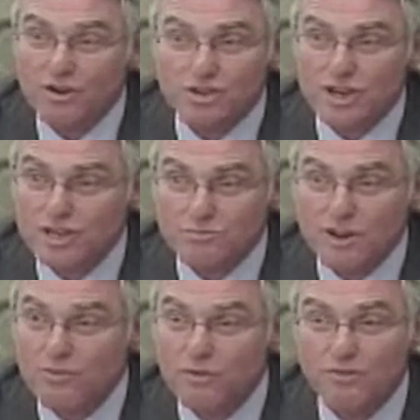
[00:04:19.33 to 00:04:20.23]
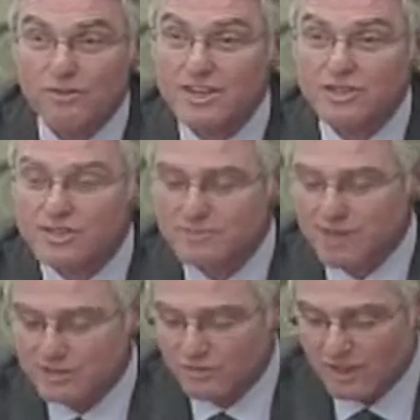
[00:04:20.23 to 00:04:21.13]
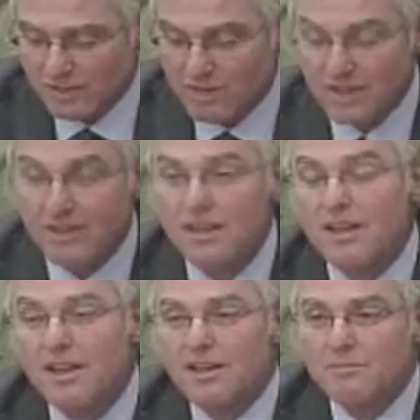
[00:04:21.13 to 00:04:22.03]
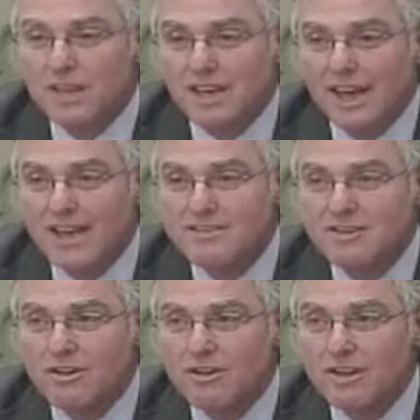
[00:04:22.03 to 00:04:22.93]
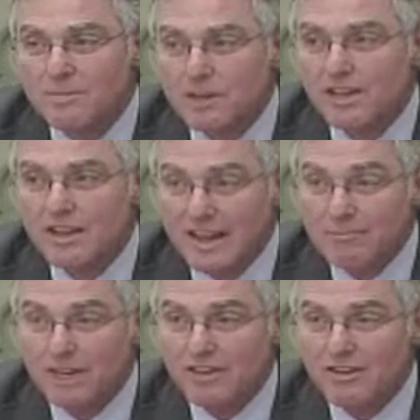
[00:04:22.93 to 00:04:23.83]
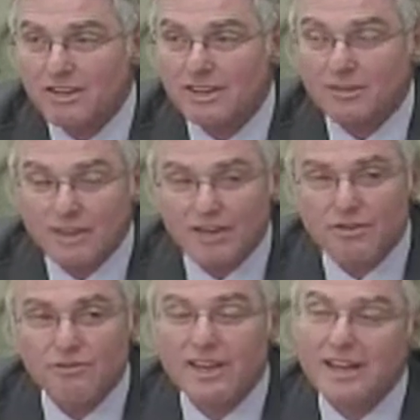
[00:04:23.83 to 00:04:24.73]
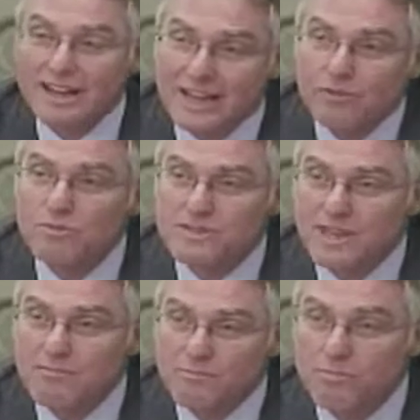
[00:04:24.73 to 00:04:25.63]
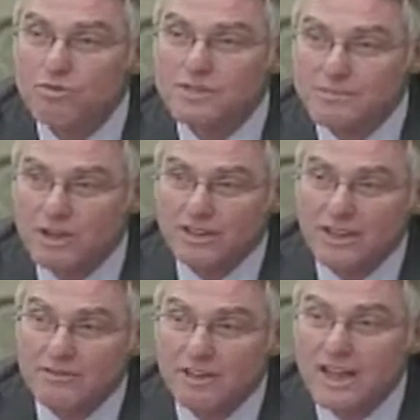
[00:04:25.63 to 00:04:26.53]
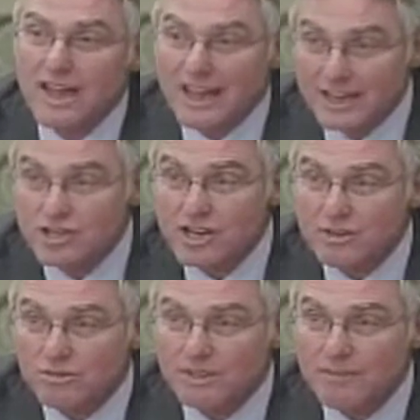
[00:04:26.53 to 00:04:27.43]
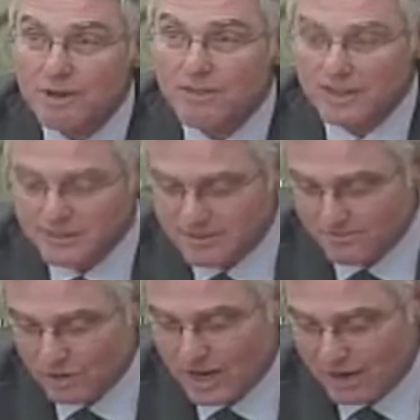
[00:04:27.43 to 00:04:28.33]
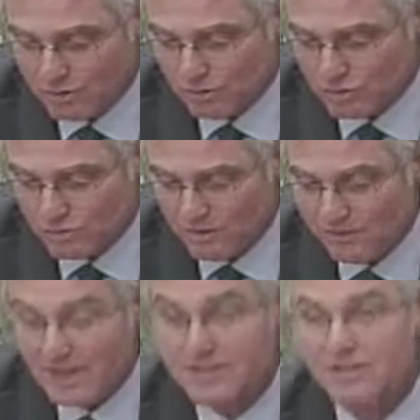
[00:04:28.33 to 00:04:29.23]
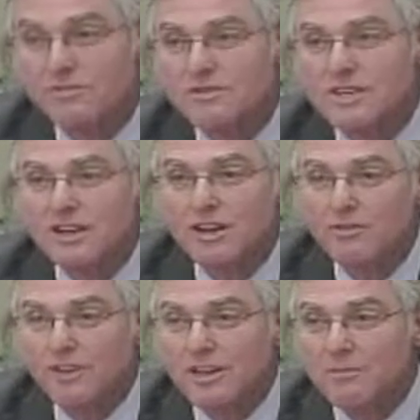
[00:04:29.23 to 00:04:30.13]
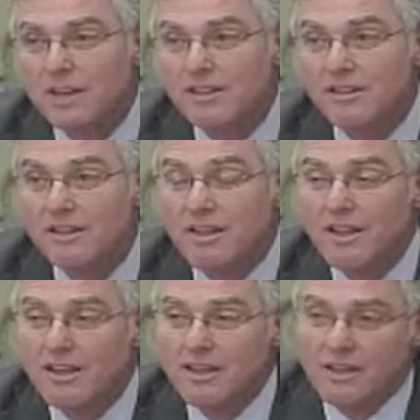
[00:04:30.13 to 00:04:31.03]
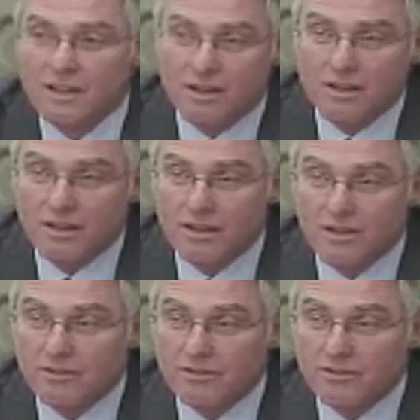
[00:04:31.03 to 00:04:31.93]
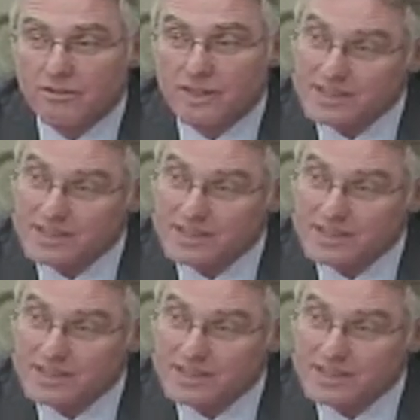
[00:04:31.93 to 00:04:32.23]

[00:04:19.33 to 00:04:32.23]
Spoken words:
And we hope that at one point we'll be able to see that there is some change in the phenomenon. But as I say, this is our second priority for the province. That is dealing with this problem of narcotics.